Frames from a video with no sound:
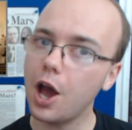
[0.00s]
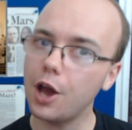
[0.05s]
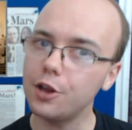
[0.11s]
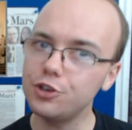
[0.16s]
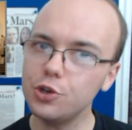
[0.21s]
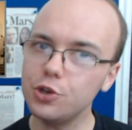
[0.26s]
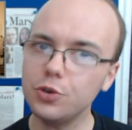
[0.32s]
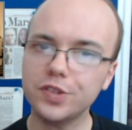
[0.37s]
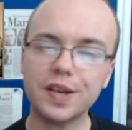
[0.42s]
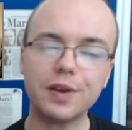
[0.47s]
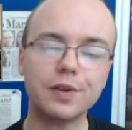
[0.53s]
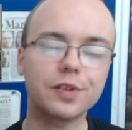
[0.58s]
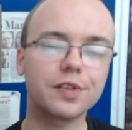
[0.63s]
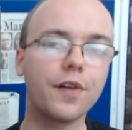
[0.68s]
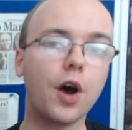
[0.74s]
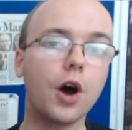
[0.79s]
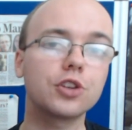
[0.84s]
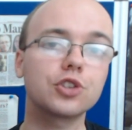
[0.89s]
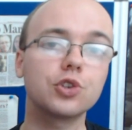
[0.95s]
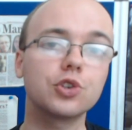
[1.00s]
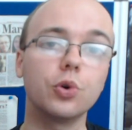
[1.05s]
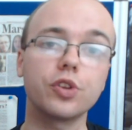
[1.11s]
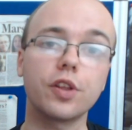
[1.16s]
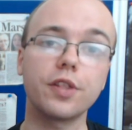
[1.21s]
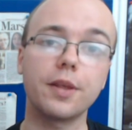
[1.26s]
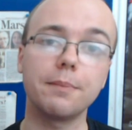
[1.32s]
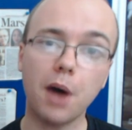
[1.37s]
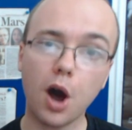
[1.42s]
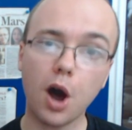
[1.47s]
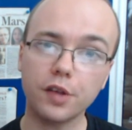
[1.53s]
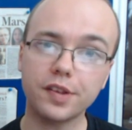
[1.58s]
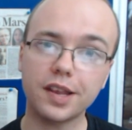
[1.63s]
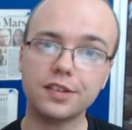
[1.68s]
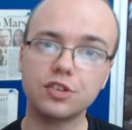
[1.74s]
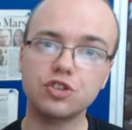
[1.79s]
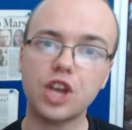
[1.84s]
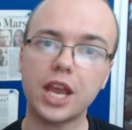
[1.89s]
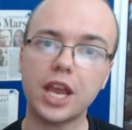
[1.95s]
a new series of articles on the
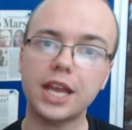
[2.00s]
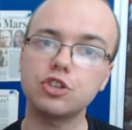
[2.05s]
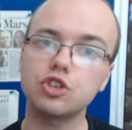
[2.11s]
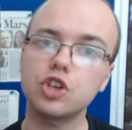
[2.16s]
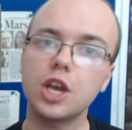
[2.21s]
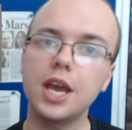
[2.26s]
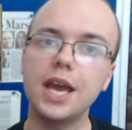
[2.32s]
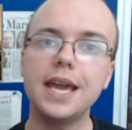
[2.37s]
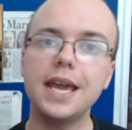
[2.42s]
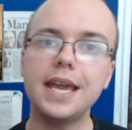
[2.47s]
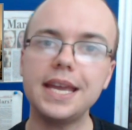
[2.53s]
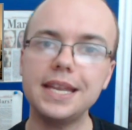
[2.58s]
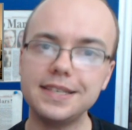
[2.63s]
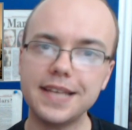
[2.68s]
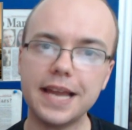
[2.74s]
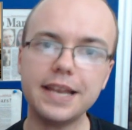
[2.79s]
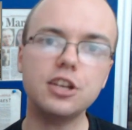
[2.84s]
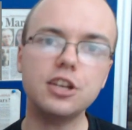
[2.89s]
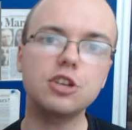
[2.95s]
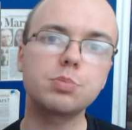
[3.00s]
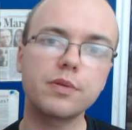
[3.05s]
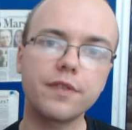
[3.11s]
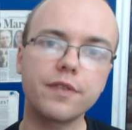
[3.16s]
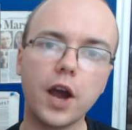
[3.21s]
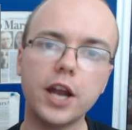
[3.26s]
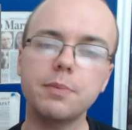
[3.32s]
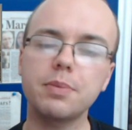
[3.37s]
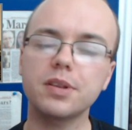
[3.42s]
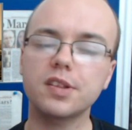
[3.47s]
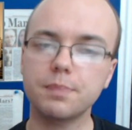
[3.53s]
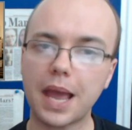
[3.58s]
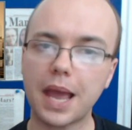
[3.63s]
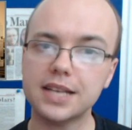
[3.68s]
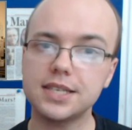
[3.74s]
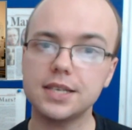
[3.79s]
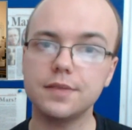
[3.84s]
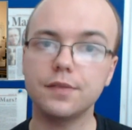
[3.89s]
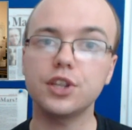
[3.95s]
Mars Exchange intended to provide a
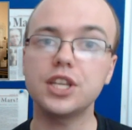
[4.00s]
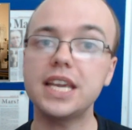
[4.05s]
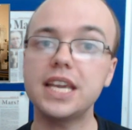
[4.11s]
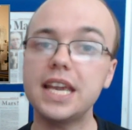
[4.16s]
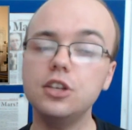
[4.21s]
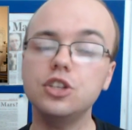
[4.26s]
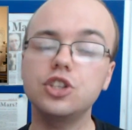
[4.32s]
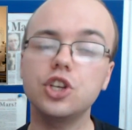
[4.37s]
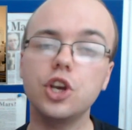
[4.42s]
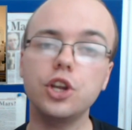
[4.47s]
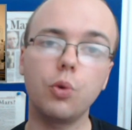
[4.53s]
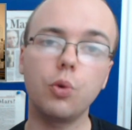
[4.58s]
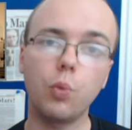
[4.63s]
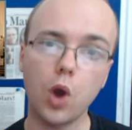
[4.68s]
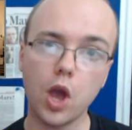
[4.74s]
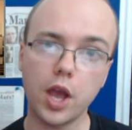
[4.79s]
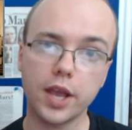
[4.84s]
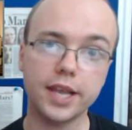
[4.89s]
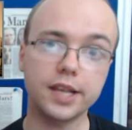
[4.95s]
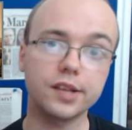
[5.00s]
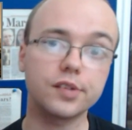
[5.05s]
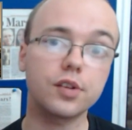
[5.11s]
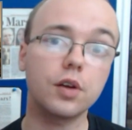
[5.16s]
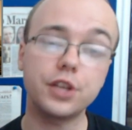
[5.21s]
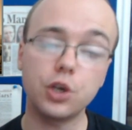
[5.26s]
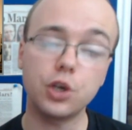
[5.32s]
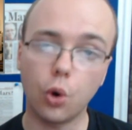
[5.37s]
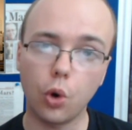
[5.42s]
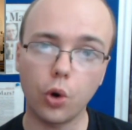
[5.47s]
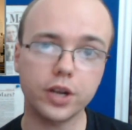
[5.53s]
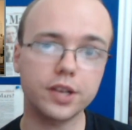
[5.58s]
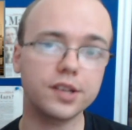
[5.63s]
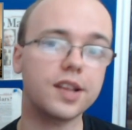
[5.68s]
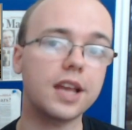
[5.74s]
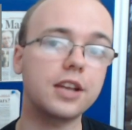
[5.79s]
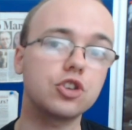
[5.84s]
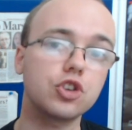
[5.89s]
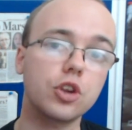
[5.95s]
perspective on the internal workings of the
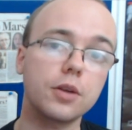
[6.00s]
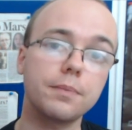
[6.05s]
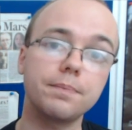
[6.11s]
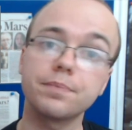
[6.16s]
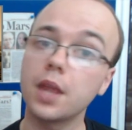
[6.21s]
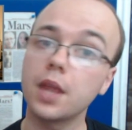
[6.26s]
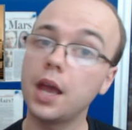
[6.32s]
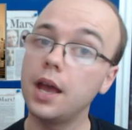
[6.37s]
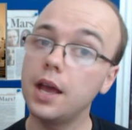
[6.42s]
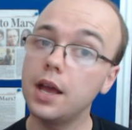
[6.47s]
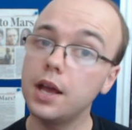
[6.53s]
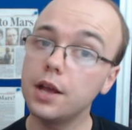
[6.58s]
organisation.